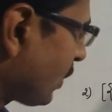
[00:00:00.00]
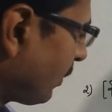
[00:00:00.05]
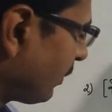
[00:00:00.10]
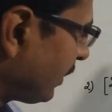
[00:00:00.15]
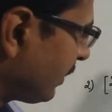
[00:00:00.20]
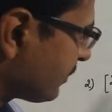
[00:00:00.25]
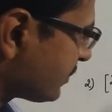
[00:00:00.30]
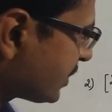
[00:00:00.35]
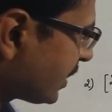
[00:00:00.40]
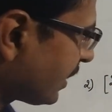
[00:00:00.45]

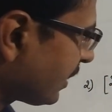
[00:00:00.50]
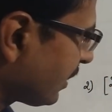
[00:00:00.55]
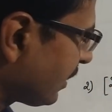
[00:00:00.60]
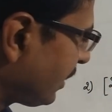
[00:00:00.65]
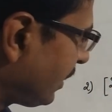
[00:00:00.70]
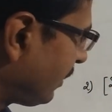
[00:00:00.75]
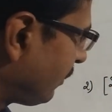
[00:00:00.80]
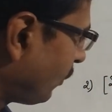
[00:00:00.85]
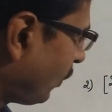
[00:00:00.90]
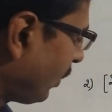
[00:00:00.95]
problems
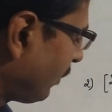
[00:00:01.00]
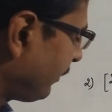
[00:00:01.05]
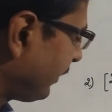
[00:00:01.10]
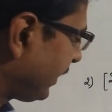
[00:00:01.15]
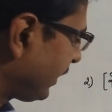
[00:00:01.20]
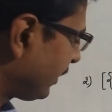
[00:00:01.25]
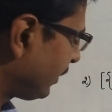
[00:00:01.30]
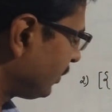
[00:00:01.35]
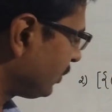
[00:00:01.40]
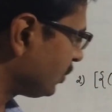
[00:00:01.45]
are
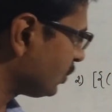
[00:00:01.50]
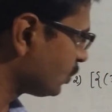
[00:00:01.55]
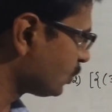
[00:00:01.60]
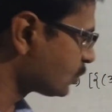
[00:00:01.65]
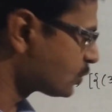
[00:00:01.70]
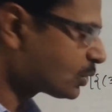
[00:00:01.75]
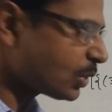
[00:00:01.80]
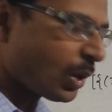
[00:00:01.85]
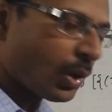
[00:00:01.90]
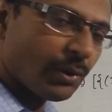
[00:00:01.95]
involving
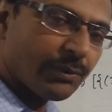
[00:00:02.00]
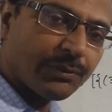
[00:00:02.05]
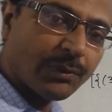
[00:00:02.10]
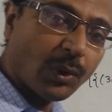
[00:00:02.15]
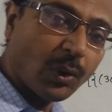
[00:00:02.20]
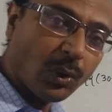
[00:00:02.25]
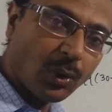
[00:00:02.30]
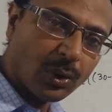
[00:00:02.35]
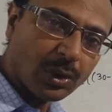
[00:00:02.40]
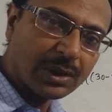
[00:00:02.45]
use of
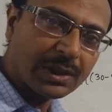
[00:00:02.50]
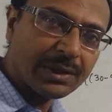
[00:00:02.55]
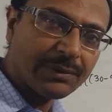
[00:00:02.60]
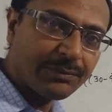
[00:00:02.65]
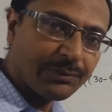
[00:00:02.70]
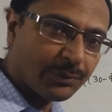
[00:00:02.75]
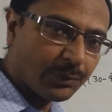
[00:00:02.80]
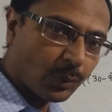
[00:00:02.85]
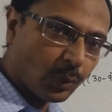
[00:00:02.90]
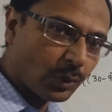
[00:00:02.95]
all
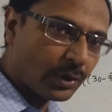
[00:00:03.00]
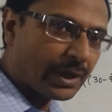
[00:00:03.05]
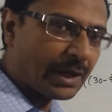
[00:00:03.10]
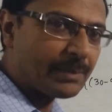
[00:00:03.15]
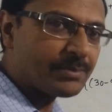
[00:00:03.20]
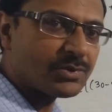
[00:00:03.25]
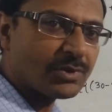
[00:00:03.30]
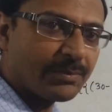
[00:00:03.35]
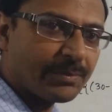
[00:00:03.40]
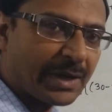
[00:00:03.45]
the four
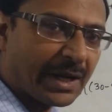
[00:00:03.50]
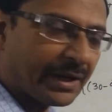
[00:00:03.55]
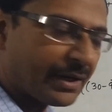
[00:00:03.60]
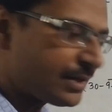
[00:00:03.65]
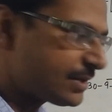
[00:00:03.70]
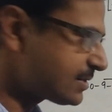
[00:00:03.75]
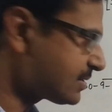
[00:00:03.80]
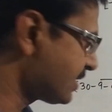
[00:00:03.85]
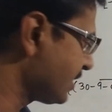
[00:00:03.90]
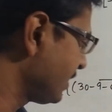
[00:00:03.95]
types of
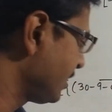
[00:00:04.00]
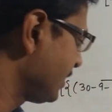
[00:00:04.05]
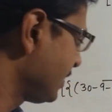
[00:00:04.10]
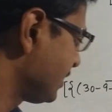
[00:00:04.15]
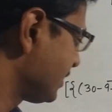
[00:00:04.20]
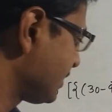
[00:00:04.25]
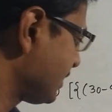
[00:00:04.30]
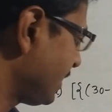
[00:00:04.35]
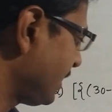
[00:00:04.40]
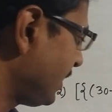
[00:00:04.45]
brackets.
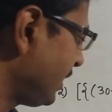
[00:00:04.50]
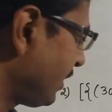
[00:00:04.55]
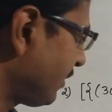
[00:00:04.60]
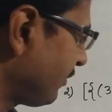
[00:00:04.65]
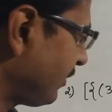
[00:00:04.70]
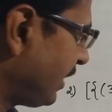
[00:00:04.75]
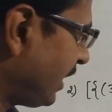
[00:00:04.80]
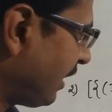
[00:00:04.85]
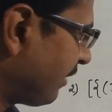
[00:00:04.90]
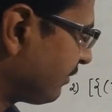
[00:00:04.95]
So,
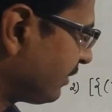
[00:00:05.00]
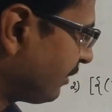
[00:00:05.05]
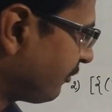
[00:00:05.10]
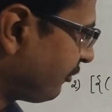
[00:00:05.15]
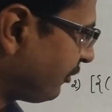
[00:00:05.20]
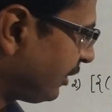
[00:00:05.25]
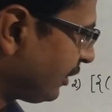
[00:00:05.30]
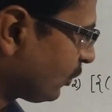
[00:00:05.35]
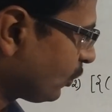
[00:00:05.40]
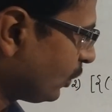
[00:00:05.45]
here we have
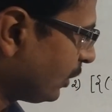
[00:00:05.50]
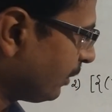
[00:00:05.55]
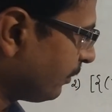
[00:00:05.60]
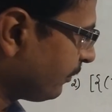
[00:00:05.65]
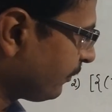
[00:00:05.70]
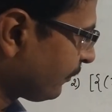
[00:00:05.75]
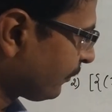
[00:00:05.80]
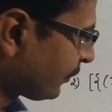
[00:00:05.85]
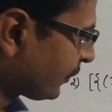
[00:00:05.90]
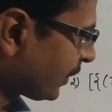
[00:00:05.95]
the
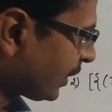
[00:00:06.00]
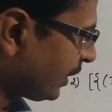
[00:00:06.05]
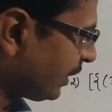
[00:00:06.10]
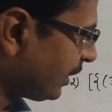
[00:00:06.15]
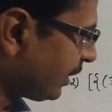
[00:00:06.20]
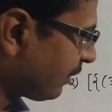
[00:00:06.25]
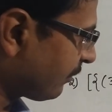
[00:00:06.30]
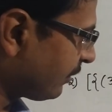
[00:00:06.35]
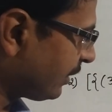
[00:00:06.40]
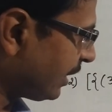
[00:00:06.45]
vinculum,
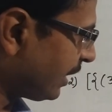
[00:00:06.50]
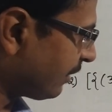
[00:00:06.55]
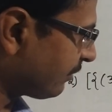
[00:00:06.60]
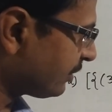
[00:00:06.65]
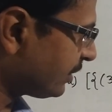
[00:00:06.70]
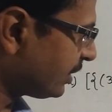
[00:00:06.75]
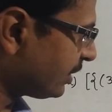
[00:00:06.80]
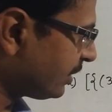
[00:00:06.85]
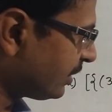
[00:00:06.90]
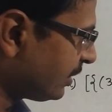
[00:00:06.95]
here we
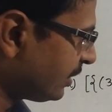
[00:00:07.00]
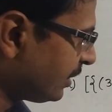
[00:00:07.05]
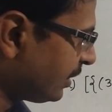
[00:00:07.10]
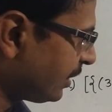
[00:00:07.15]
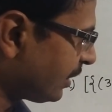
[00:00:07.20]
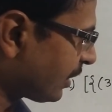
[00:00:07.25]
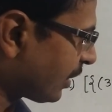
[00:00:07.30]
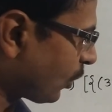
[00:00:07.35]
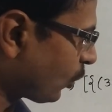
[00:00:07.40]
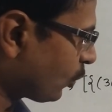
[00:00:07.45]
have the
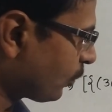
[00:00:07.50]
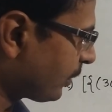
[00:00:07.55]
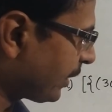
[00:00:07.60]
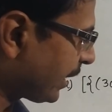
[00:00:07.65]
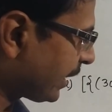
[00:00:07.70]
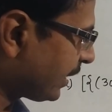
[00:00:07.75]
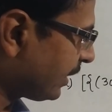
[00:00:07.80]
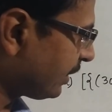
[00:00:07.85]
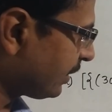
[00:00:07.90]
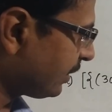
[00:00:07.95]
round
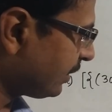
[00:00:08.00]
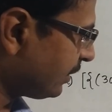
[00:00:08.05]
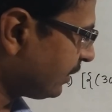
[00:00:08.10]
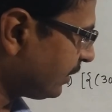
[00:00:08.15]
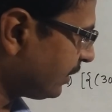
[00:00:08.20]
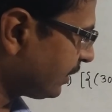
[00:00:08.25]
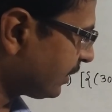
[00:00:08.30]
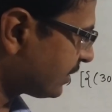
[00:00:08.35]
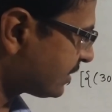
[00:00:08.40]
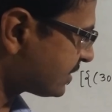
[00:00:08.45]
bracket,
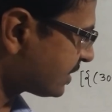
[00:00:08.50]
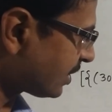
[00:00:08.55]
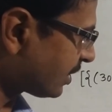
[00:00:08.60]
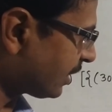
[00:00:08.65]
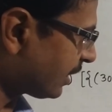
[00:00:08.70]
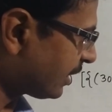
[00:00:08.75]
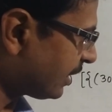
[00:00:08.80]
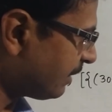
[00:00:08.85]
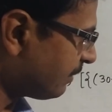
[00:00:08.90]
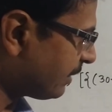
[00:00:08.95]
here is the
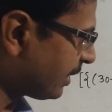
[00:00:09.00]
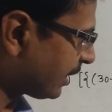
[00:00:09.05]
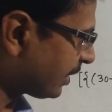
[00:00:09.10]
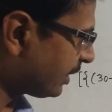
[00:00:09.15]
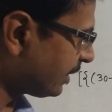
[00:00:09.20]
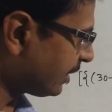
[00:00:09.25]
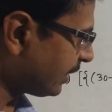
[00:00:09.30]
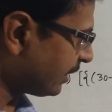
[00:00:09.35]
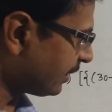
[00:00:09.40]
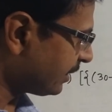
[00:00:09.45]
curly
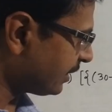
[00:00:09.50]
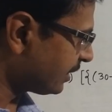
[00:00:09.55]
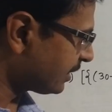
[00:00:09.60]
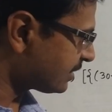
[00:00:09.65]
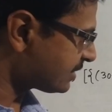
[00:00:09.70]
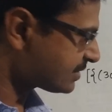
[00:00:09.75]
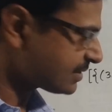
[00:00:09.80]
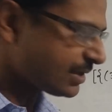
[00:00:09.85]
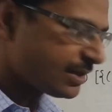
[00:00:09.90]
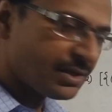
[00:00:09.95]
bracket and here
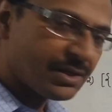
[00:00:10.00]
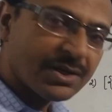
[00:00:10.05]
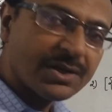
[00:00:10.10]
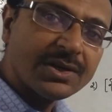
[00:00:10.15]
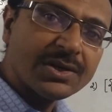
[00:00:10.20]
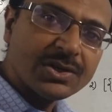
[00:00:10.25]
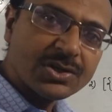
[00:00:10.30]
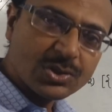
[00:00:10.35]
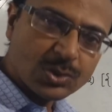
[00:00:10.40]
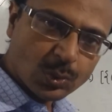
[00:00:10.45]
is the
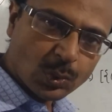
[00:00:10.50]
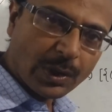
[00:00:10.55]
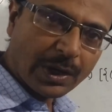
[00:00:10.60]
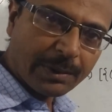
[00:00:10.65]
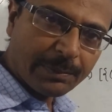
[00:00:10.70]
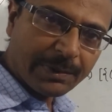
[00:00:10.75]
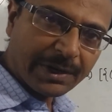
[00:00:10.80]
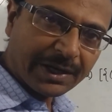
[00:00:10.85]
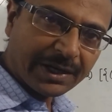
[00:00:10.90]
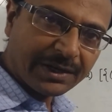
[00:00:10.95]

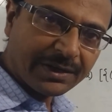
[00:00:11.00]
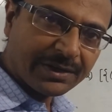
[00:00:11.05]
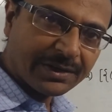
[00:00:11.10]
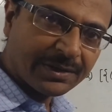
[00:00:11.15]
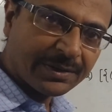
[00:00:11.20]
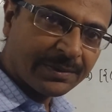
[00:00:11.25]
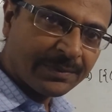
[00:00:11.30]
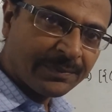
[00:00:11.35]
square bracket.